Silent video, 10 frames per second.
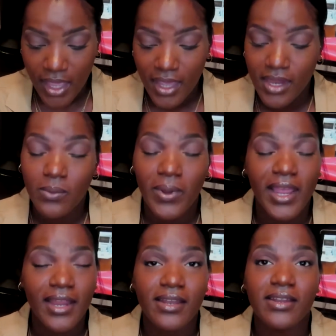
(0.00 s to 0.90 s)

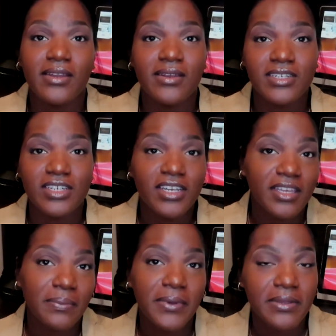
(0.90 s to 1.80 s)
Anyway,
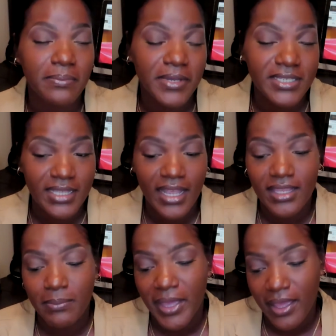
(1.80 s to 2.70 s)
Chucky bust out
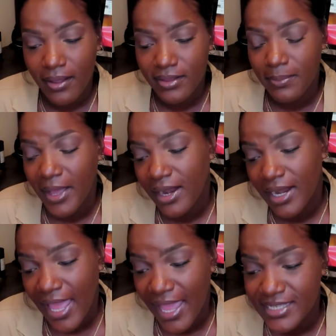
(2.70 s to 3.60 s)
the bottle
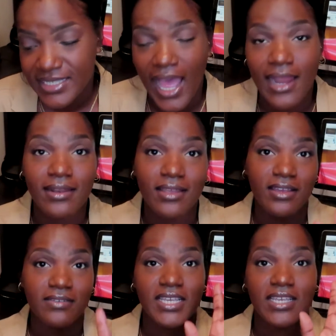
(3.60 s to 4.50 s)
of Ace. I
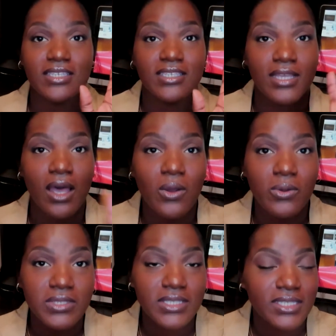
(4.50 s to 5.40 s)
loved his
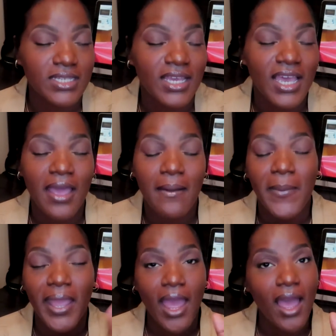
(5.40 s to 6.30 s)
toast.
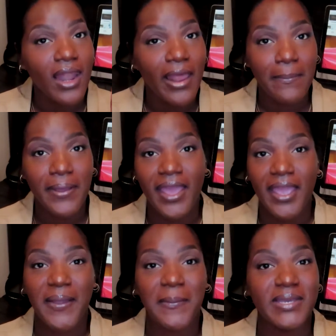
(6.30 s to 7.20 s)
May all our
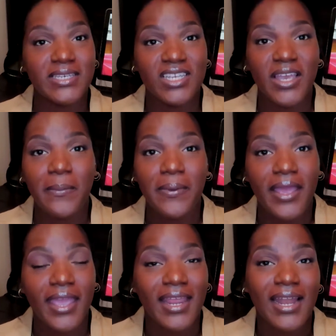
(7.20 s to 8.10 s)
pain be
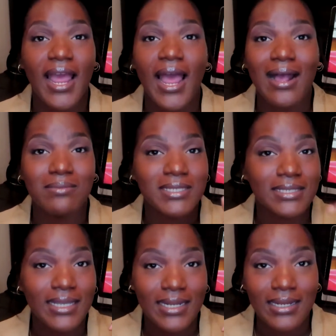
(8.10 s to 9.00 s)
champagne. I'm
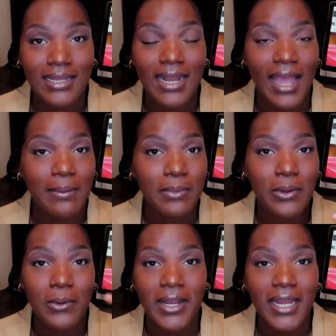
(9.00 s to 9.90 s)
stealing it. I'm
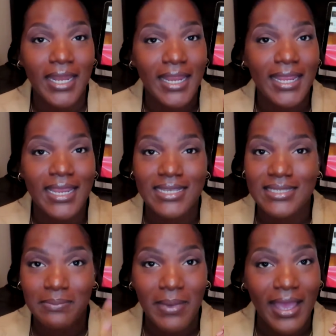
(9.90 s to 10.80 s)
coining it.
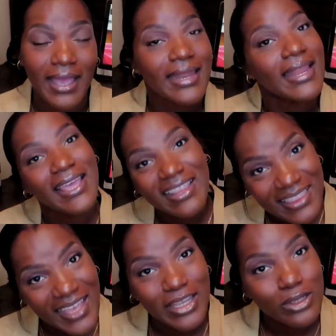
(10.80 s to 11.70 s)
It's mine.
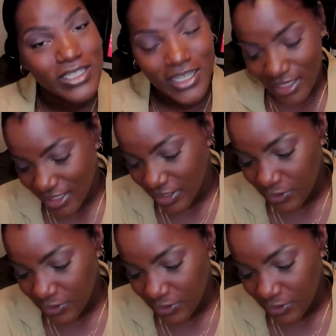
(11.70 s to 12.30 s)
Thank you, Chucky.